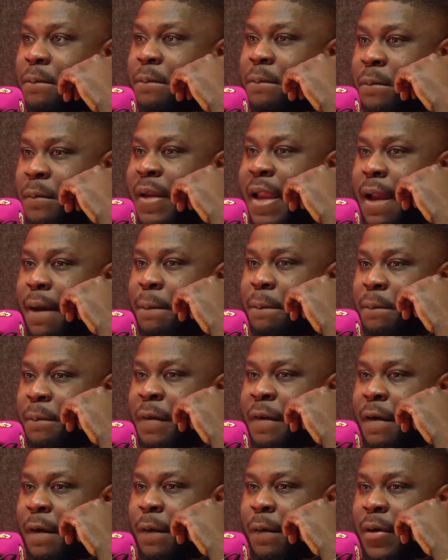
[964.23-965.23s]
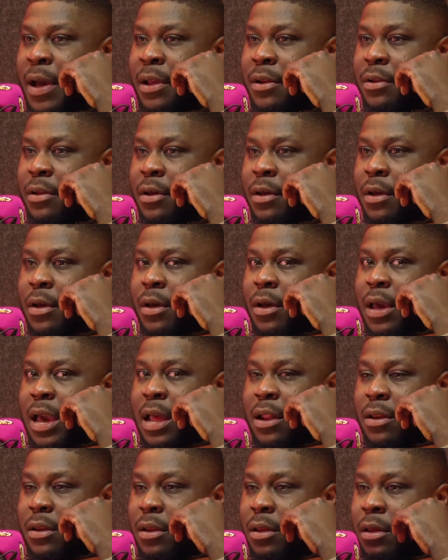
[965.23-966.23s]
you know,
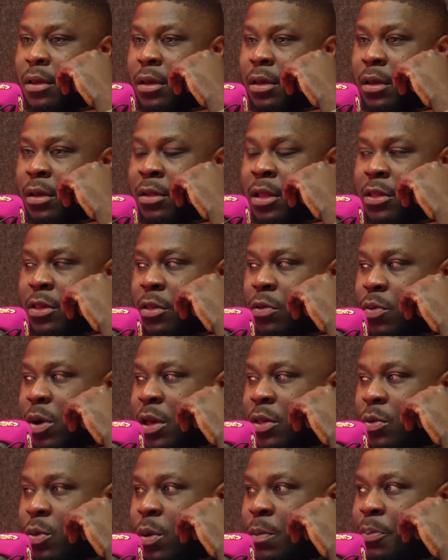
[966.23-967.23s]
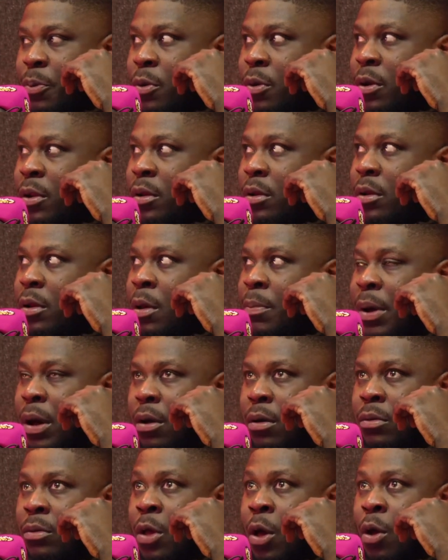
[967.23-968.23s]
and this is what is so important
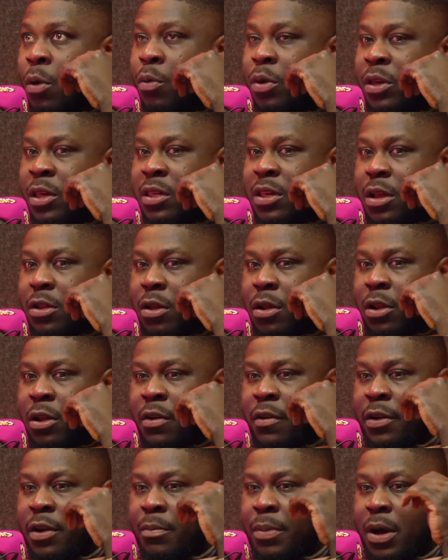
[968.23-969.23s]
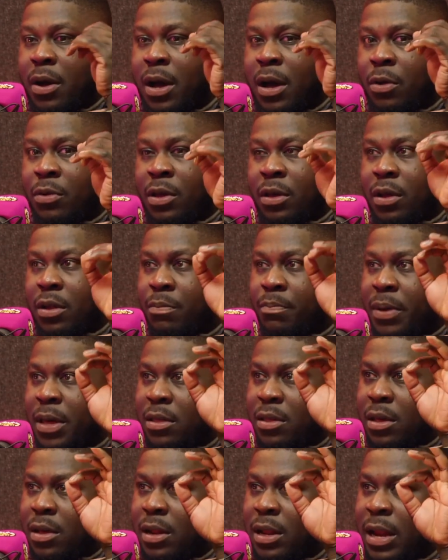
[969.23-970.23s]
about what you said earlier on about how you can
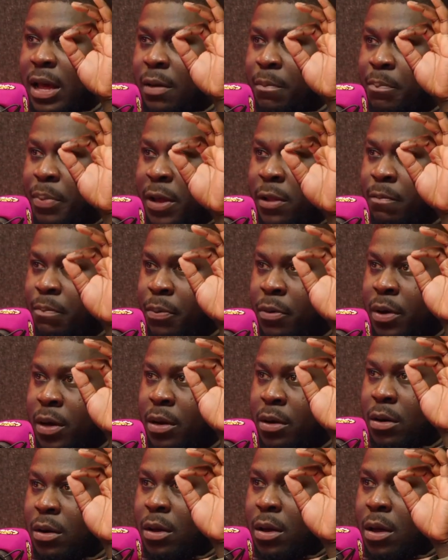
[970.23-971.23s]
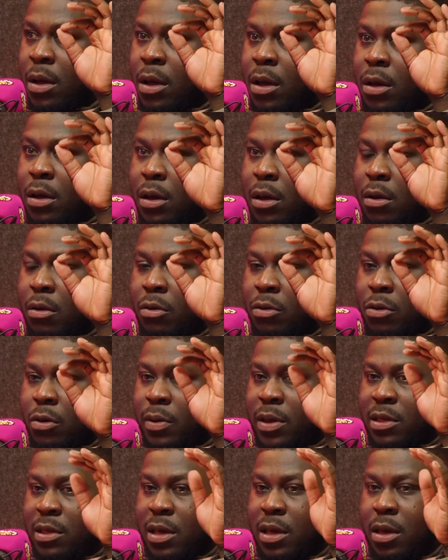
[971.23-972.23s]
basically like pinpoint, you know. So
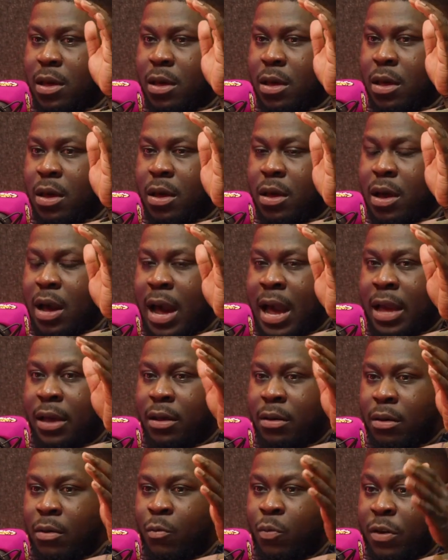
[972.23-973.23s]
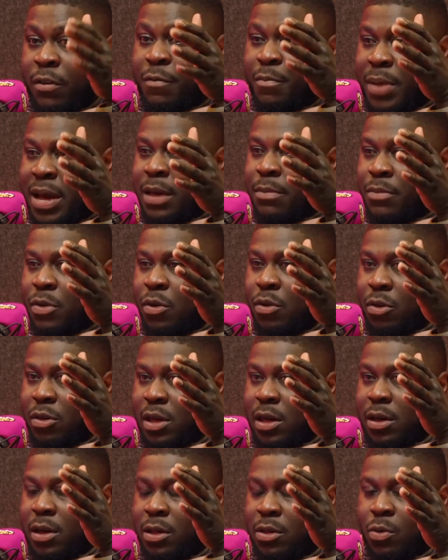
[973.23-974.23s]
it's like with my
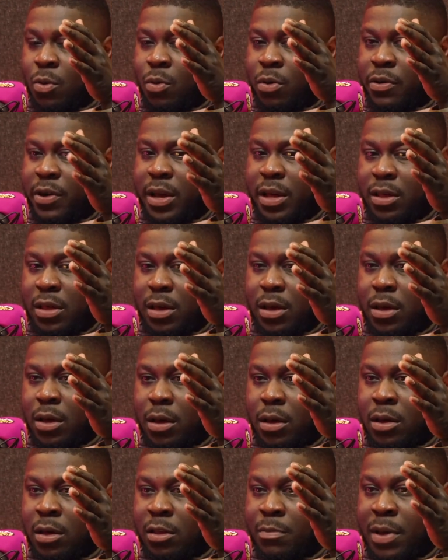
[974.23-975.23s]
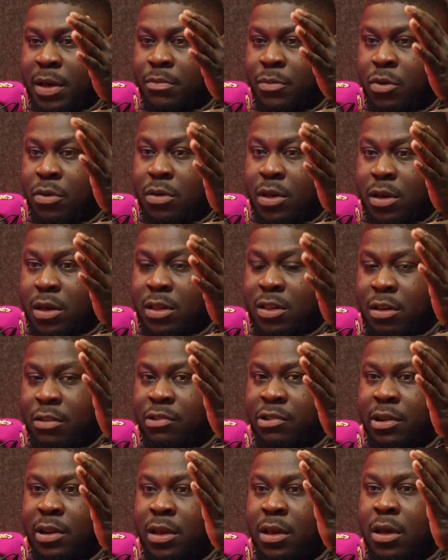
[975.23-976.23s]
music, it's so crazy because my music
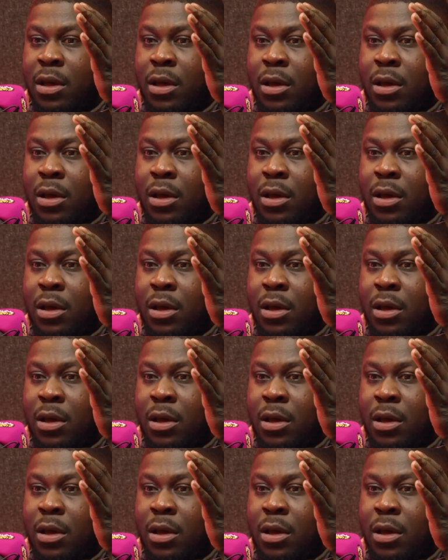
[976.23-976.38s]
essentially